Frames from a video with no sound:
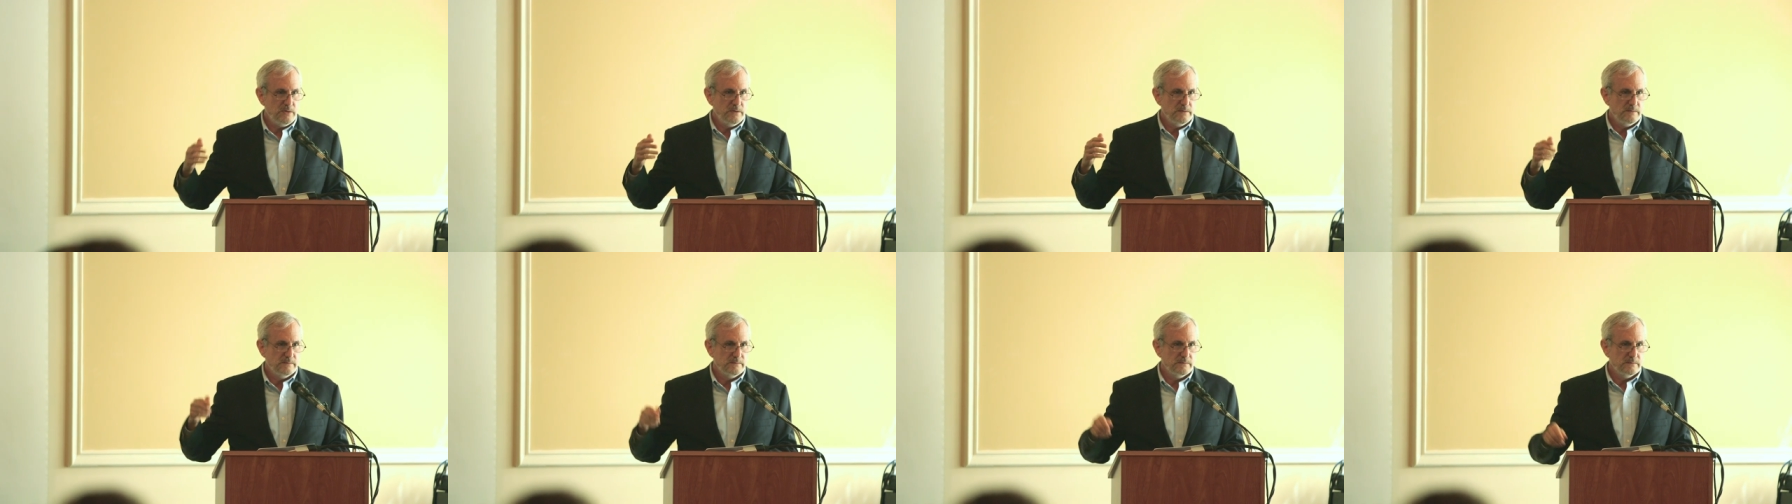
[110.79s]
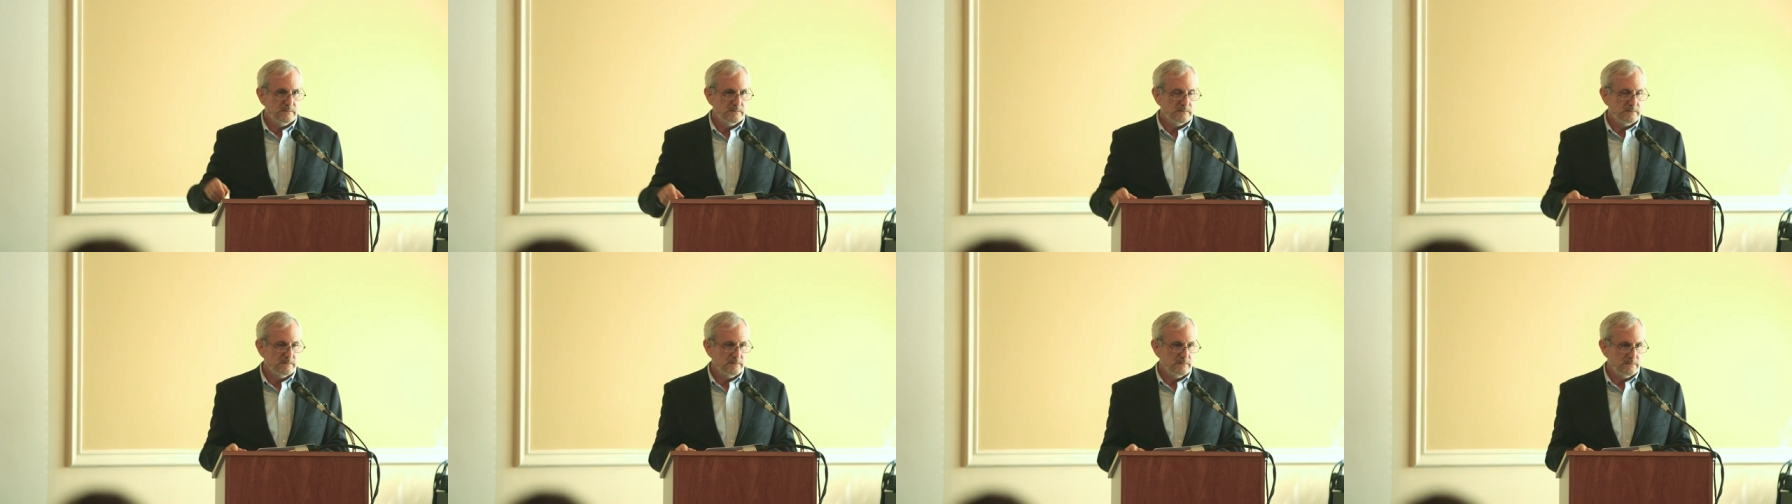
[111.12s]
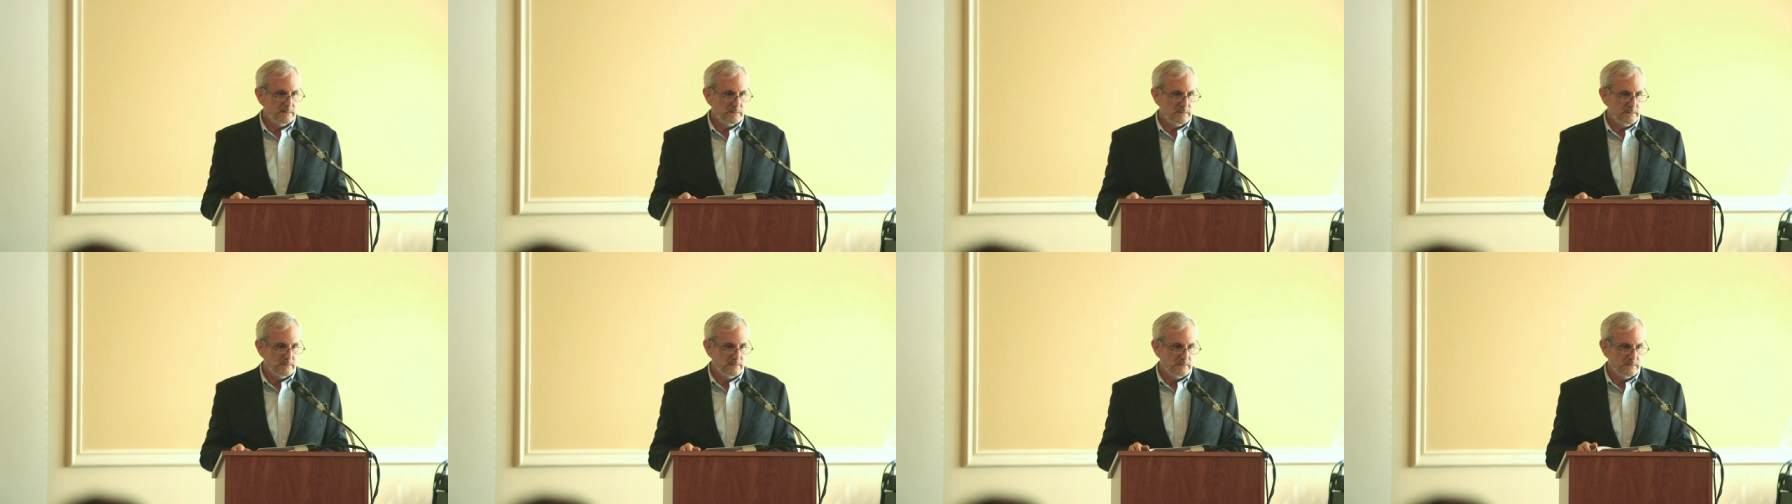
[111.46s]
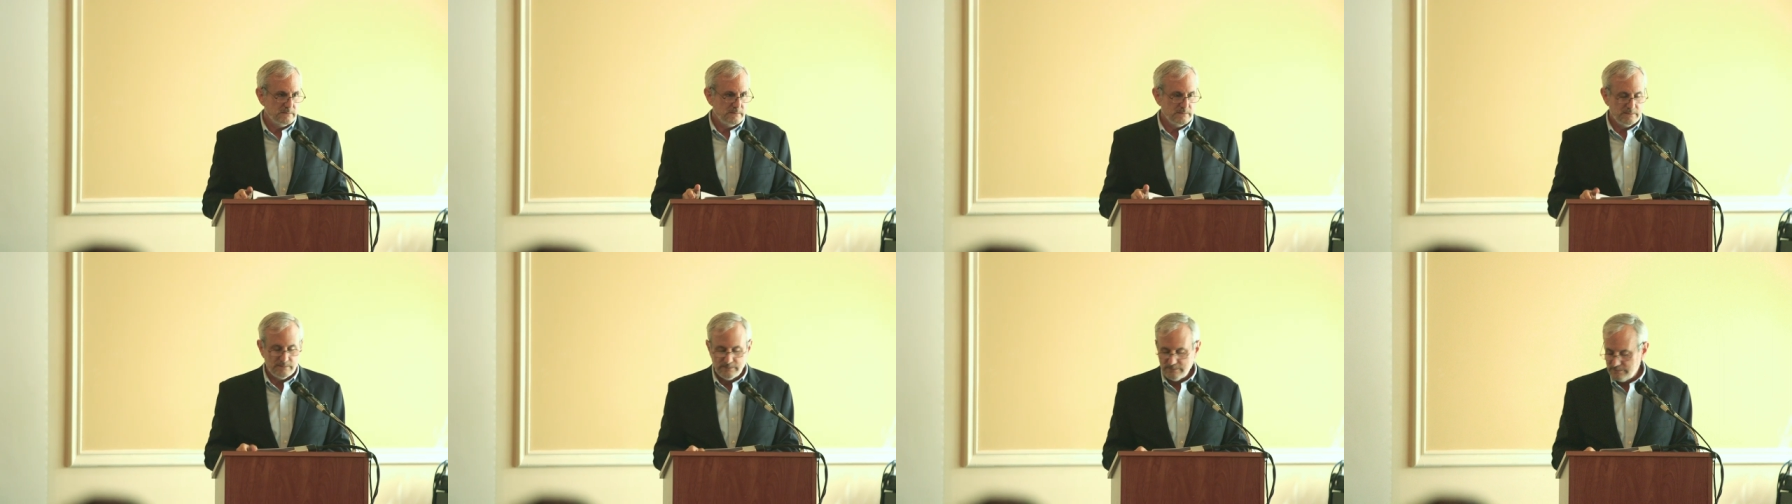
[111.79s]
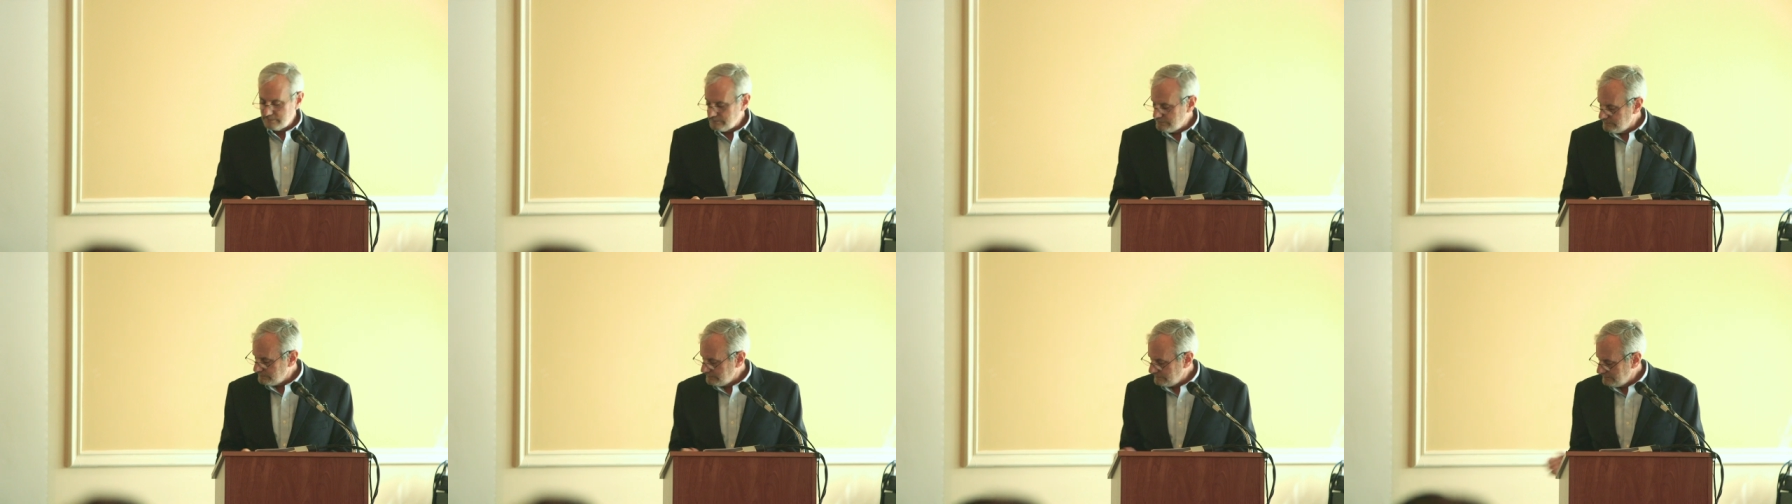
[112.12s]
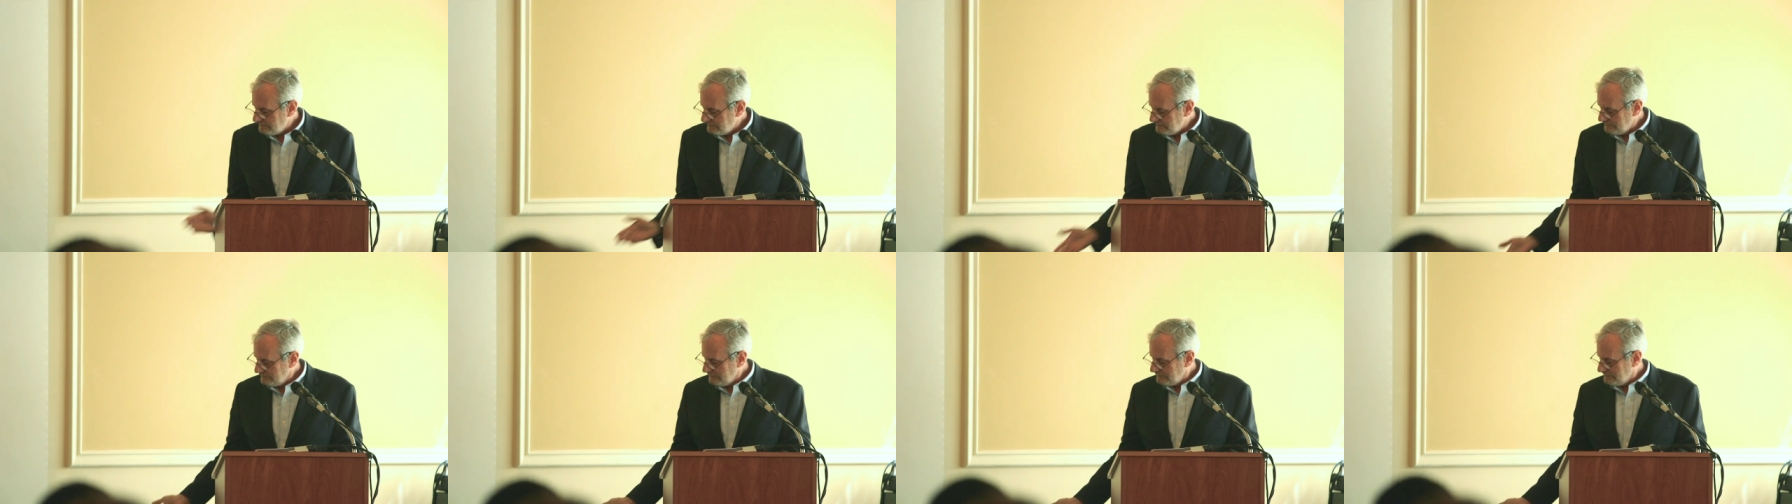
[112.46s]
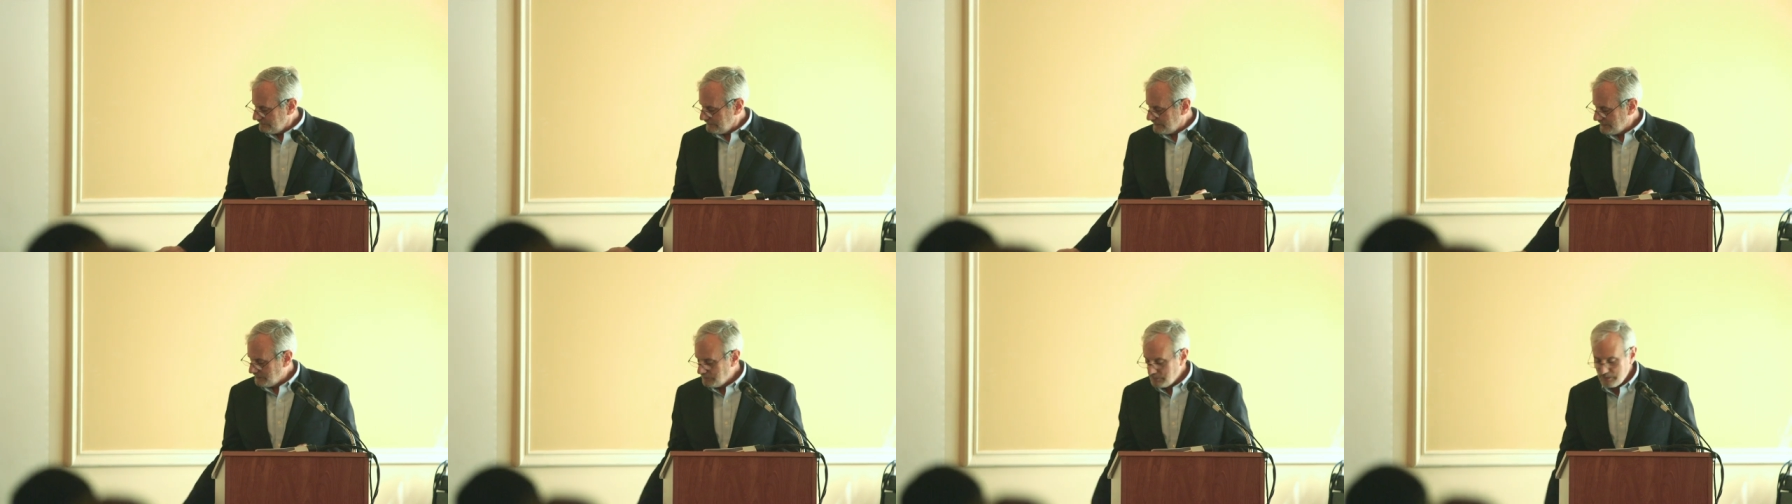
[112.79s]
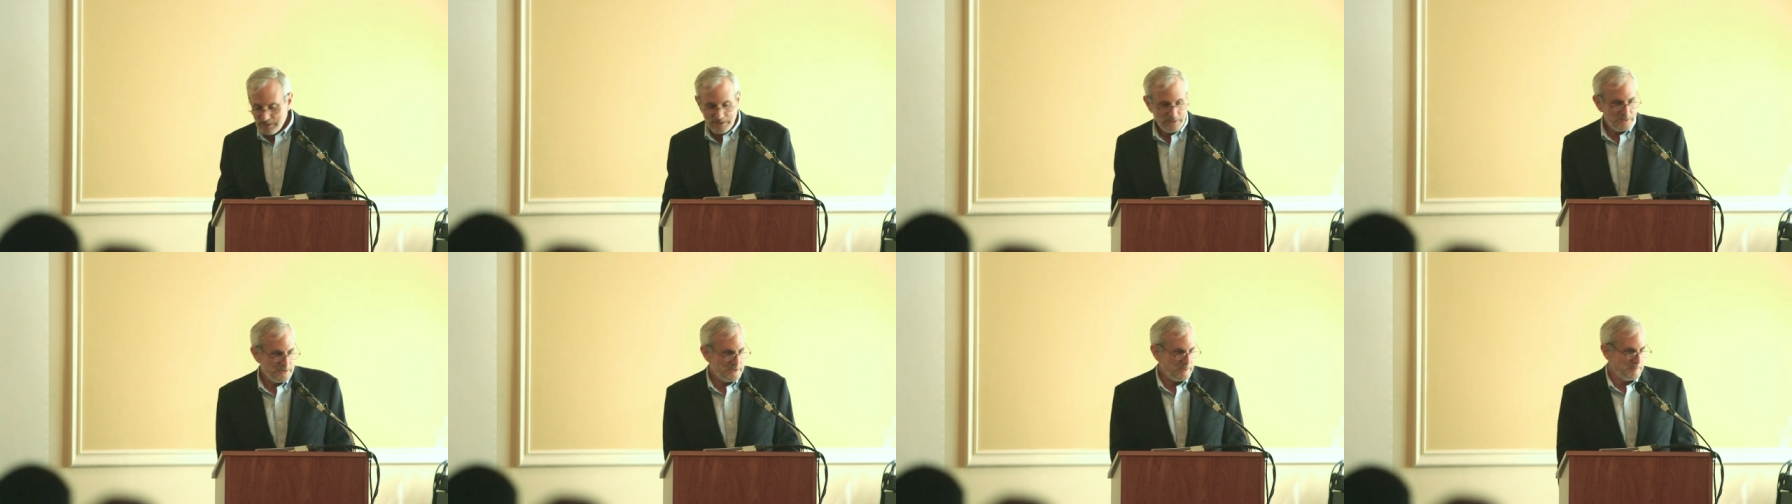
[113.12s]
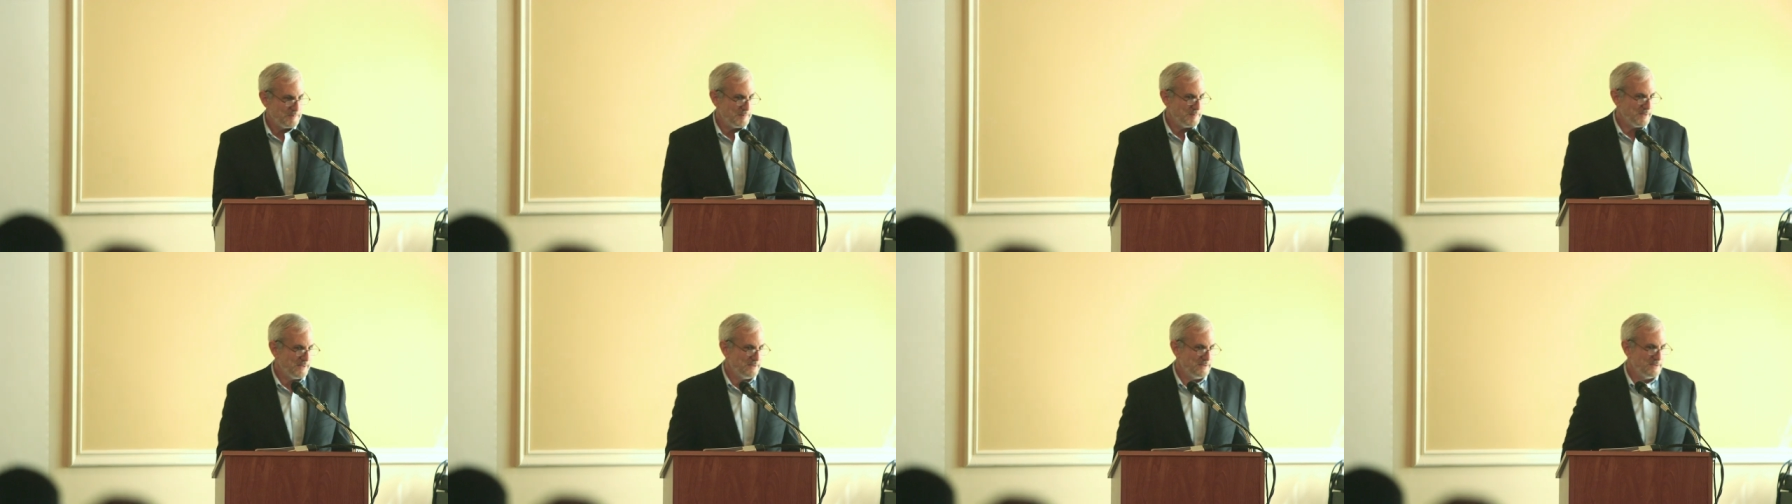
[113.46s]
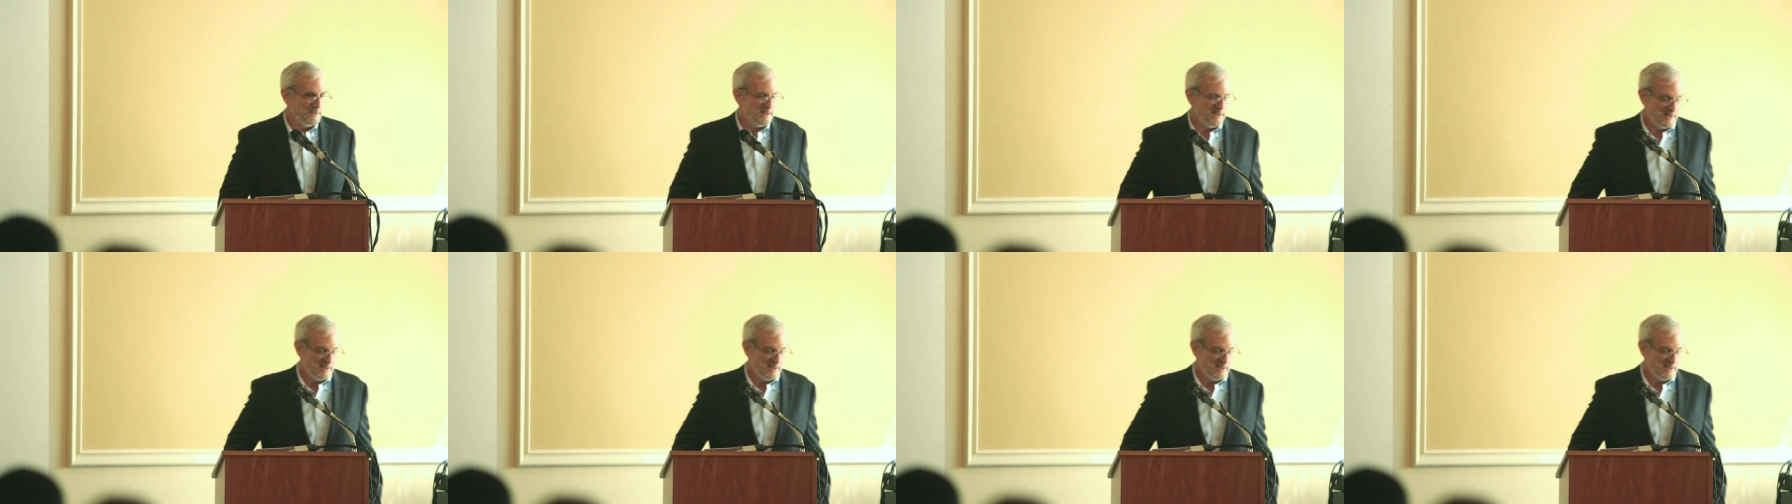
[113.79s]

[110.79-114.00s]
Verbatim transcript: What? Someone do something about this.